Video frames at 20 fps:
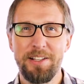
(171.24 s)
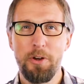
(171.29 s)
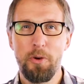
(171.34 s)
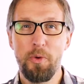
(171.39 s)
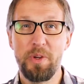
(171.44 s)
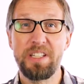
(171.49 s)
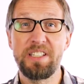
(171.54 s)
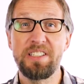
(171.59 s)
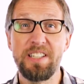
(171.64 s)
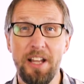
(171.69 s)

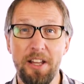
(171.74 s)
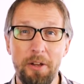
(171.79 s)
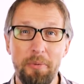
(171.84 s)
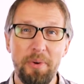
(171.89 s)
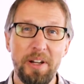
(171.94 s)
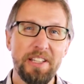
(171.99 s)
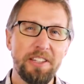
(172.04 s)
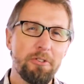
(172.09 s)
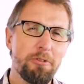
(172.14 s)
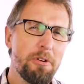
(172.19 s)
We
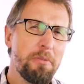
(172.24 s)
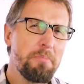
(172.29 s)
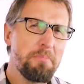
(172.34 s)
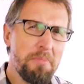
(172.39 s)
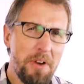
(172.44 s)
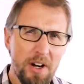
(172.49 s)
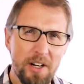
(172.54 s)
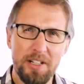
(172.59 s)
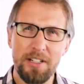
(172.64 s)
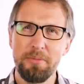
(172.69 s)
celebrate the
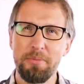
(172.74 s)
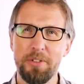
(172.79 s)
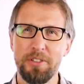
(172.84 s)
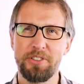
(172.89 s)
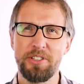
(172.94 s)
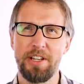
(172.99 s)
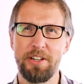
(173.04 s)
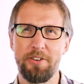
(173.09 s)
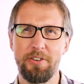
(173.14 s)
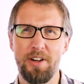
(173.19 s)
remarkable
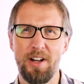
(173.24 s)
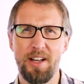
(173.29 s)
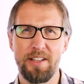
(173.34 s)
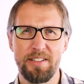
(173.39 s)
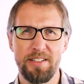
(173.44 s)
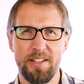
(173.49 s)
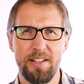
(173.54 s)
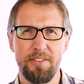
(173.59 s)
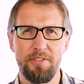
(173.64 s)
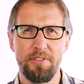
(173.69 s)

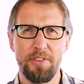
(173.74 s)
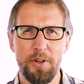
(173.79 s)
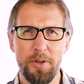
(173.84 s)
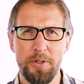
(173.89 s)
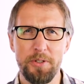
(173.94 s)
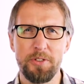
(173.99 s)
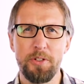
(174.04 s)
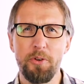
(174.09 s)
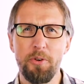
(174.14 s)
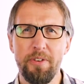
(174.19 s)
generosity of
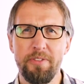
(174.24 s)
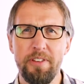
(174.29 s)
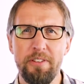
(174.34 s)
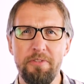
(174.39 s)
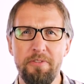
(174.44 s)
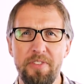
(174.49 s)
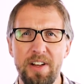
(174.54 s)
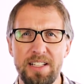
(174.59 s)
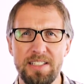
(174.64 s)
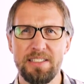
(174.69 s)
those who have
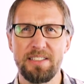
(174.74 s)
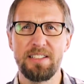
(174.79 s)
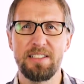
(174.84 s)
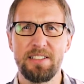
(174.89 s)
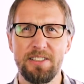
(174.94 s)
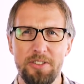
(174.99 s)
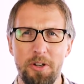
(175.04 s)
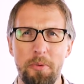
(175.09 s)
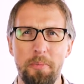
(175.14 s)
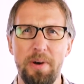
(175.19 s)
invested
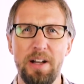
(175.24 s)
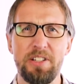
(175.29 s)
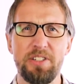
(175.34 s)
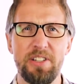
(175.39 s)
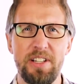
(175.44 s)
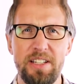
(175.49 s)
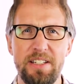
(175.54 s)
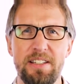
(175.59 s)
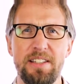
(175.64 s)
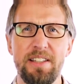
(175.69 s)
so much
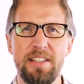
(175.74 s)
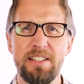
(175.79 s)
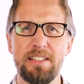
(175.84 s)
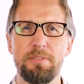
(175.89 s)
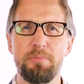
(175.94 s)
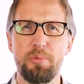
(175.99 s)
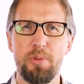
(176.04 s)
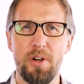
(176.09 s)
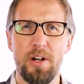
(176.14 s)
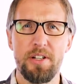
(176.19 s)
into this
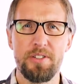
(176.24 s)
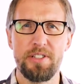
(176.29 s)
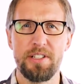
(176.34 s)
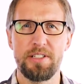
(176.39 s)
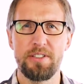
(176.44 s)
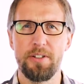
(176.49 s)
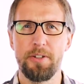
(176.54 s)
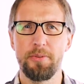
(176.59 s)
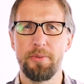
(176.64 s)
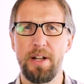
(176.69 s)

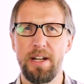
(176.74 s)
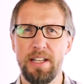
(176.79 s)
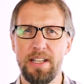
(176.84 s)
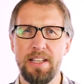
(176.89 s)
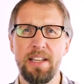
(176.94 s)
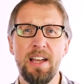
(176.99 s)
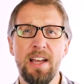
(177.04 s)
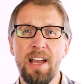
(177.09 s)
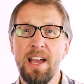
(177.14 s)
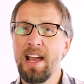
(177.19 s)
project
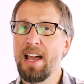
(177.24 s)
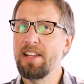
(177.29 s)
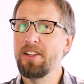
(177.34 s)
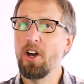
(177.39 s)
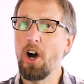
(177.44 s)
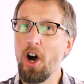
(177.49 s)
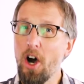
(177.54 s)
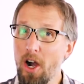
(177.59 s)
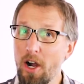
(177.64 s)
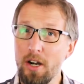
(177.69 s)
already and the
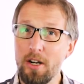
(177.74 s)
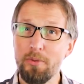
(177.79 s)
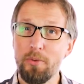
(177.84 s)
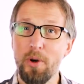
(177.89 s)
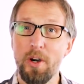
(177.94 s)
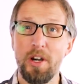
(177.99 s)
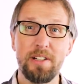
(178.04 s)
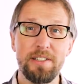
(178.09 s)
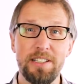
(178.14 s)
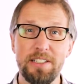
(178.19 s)
hard
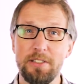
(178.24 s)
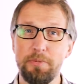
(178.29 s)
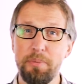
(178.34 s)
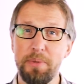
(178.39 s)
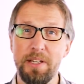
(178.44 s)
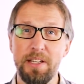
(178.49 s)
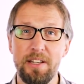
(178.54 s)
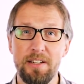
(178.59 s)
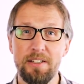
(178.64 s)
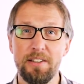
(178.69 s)
work that's
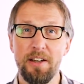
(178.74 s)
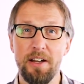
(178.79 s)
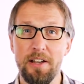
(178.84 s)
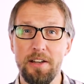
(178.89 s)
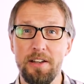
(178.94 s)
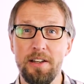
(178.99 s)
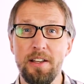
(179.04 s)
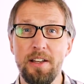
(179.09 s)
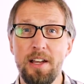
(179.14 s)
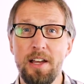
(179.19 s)
being
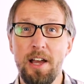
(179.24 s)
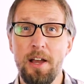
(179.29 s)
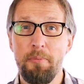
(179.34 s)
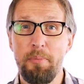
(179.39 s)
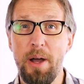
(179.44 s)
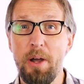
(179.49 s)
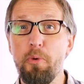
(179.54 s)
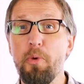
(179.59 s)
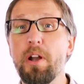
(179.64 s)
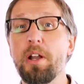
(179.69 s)
done
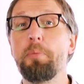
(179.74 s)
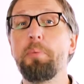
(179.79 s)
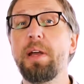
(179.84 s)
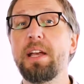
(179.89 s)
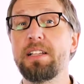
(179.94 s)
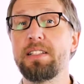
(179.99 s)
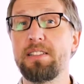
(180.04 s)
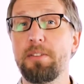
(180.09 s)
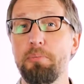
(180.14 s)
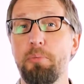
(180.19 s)
by
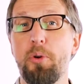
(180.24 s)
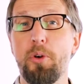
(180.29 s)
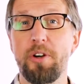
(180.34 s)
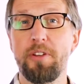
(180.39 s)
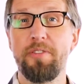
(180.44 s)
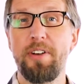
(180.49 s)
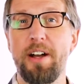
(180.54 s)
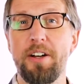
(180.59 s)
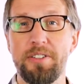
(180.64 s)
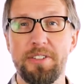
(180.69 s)
Winnipeg
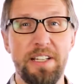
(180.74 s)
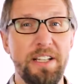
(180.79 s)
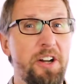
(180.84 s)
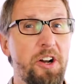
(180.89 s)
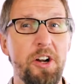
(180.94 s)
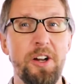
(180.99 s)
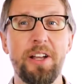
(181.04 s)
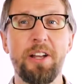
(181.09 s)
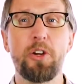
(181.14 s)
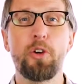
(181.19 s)
Supportive Housing,
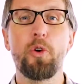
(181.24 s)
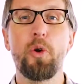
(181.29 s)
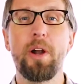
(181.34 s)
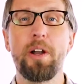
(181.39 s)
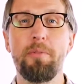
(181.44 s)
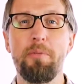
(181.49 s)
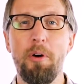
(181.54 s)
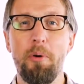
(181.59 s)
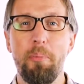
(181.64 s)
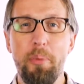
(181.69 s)
our
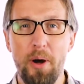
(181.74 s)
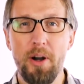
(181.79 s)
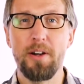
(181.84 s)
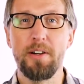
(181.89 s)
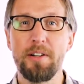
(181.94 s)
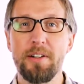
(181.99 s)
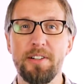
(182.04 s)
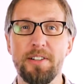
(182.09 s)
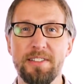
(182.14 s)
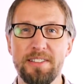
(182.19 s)
incredible
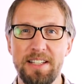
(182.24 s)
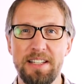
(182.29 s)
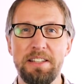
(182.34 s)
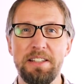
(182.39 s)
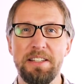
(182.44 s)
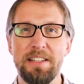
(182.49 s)
partners in